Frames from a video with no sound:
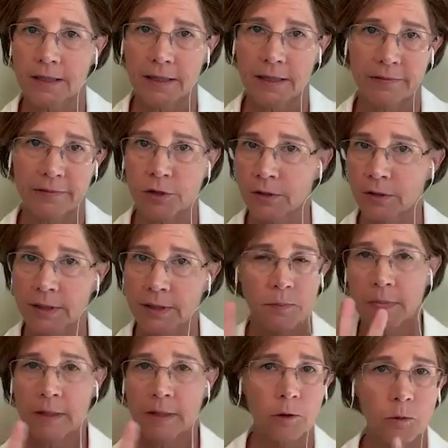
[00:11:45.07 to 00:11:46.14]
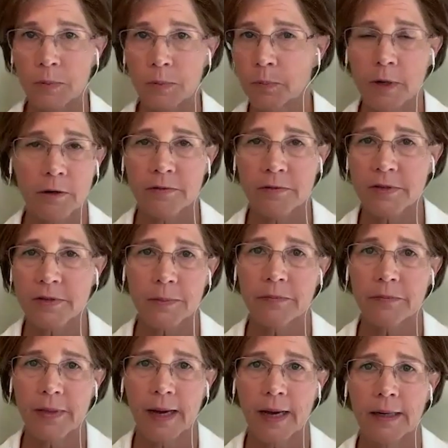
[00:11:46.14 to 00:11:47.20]
and I've certainly been part of some
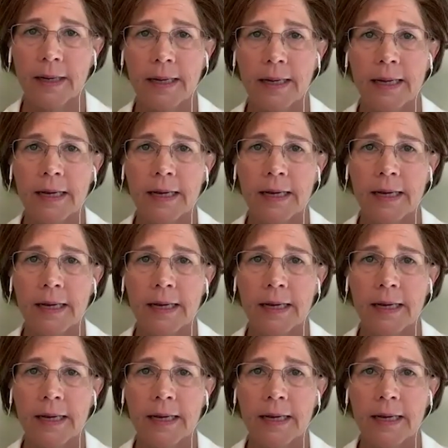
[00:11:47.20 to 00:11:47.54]
of that.